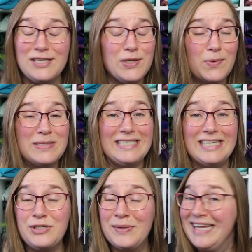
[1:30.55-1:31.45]
so it was
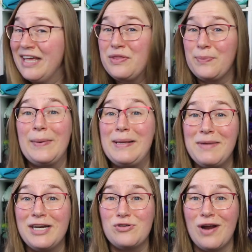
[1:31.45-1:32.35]
literally a
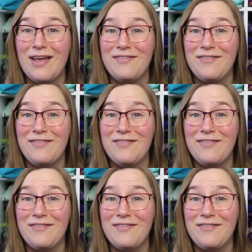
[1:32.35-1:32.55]
3-minute drive.